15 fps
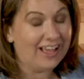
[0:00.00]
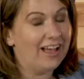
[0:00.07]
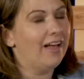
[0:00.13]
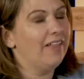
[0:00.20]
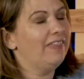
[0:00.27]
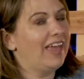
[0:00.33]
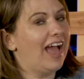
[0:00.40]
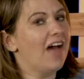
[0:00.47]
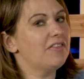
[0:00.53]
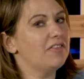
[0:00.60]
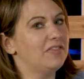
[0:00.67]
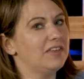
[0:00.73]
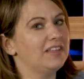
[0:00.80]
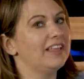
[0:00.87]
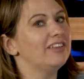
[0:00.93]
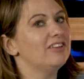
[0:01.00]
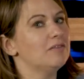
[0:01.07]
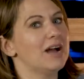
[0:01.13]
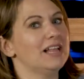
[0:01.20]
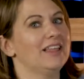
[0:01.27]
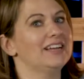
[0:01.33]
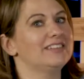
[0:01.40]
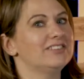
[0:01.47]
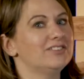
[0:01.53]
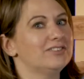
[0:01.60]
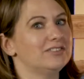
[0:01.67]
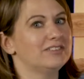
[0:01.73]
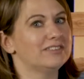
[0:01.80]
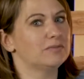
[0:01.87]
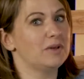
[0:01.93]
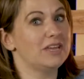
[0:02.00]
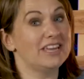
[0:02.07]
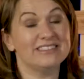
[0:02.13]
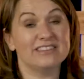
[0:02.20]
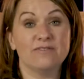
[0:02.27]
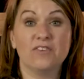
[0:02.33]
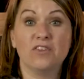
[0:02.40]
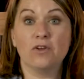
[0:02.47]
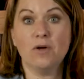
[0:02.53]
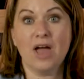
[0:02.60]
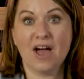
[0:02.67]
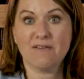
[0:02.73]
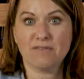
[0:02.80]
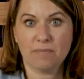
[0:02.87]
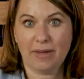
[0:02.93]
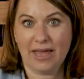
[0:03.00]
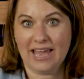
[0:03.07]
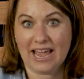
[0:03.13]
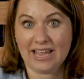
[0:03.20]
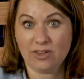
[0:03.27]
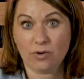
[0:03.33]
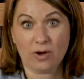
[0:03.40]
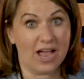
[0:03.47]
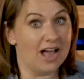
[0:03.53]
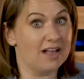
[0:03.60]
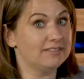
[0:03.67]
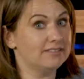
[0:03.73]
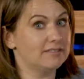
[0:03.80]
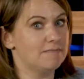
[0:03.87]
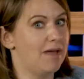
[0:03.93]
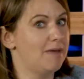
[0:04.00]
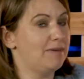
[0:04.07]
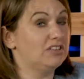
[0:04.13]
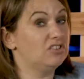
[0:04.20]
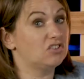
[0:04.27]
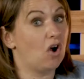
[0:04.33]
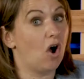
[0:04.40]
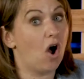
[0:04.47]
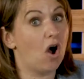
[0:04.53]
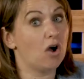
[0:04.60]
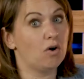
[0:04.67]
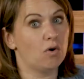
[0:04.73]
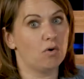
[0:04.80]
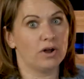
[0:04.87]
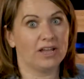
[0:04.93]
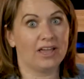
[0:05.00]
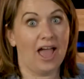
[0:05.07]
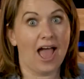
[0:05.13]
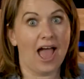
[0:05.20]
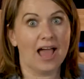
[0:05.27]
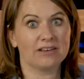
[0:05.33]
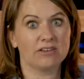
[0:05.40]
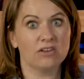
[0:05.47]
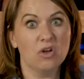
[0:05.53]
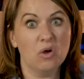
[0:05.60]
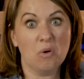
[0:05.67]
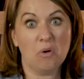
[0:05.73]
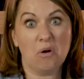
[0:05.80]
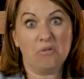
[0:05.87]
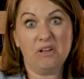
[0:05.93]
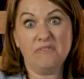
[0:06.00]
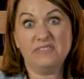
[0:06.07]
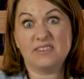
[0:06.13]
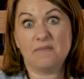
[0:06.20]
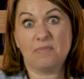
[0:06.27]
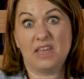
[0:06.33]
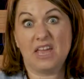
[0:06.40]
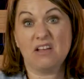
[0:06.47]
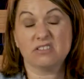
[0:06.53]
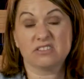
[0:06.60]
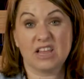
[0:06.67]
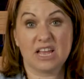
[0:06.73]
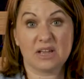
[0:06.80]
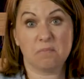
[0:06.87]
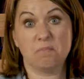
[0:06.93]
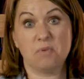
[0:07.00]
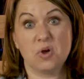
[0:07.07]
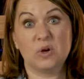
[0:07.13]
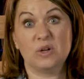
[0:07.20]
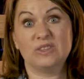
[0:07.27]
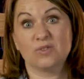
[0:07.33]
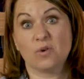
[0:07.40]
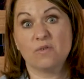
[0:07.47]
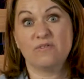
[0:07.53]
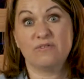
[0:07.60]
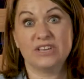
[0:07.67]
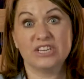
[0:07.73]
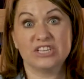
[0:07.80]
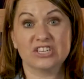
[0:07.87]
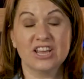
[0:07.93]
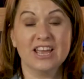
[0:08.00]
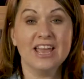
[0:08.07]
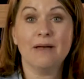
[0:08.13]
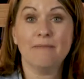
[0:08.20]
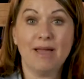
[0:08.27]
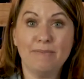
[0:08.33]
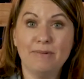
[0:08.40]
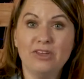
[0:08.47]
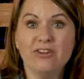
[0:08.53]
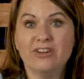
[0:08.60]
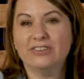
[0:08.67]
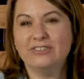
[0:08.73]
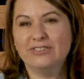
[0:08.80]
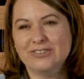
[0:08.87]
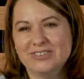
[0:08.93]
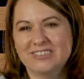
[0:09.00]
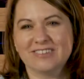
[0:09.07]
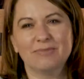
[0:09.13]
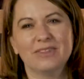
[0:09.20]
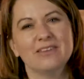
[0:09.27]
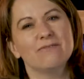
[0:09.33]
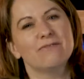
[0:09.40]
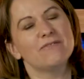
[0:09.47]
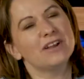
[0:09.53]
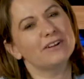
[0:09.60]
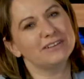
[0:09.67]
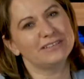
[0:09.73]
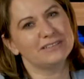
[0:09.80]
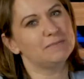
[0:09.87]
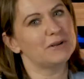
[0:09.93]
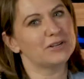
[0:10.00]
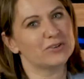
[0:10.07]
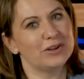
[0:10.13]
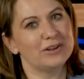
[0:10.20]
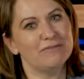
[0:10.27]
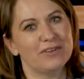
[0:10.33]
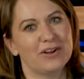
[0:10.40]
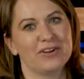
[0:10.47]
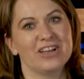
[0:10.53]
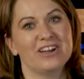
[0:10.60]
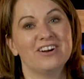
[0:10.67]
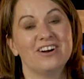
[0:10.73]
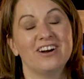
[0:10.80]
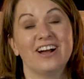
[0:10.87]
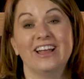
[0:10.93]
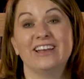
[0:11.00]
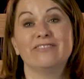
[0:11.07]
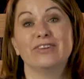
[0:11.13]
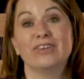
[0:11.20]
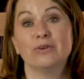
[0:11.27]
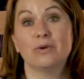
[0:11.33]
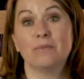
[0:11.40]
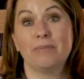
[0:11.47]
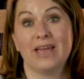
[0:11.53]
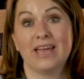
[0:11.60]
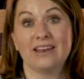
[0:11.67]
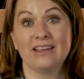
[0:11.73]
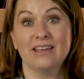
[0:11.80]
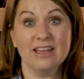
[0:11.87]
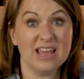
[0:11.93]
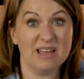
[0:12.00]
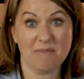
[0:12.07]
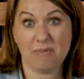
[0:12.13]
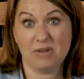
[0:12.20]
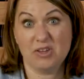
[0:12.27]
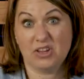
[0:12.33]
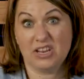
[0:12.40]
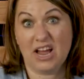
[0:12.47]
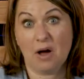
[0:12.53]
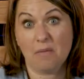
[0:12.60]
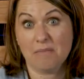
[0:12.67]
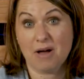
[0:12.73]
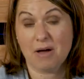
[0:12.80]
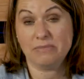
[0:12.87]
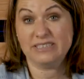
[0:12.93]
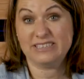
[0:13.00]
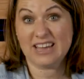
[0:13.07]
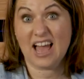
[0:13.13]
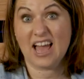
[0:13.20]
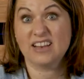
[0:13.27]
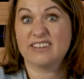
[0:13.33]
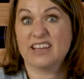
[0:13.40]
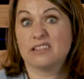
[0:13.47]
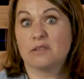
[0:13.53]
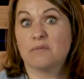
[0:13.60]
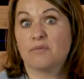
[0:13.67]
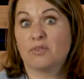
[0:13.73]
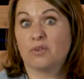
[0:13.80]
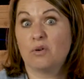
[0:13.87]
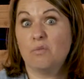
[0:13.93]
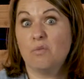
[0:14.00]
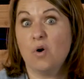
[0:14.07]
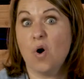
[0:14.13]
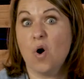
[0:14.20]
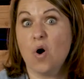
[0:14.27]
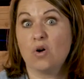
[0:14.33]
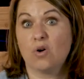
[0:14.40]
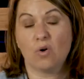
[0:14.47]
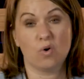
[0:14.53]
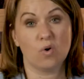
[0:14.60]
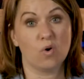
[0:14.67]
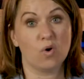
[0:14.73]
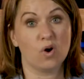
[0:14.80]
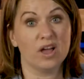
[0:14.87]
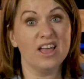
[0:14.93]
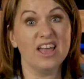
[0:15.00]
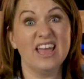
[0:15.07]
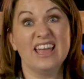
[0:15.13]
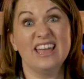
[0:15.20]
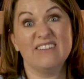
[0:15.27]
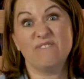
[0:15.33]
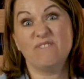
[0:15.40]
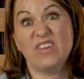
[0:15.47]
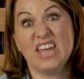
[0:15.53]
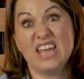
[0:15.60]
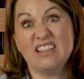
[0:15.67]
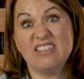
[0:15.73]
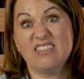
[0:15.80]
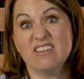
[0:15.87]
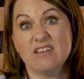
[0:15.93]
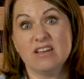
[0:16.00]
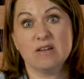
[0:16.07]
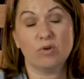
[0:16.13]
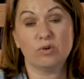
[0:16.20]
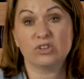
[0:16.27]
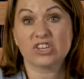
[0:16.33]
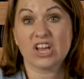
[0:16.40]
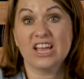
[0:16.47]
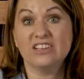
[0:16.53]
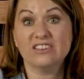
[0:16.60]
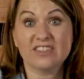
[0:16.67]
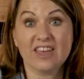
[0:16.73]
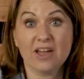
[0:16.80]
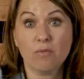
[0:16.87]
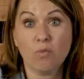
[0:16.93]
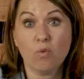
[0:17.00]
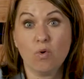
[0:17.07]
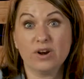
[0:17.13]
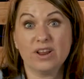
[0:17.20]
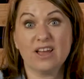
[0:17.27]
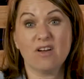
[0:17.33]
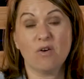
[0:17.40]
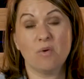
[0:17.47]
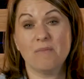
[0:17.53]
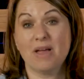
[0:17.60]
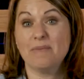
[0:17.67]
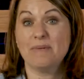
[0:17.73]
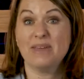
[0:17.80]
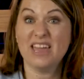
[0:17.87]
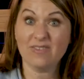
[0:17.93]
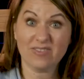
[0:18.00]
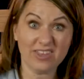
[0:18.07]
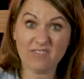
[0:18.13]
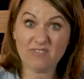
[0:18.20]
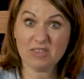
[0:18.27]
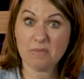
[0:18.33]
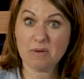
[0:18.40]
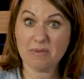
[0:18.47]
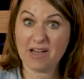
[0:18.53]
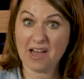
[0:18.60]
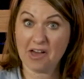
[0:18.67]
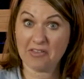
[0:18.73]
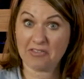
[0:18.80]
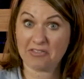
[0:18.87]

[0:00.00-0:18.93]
The other thing that you might like to do this week is if you have a pet at your house, maybe a dog or a cat, or even something else like birds or fish, maybe you can do something very special and very kind for your pet. Maybe you can help mum and dad take them for a walk, or feed them, or change their water, or maybe even give them a bath.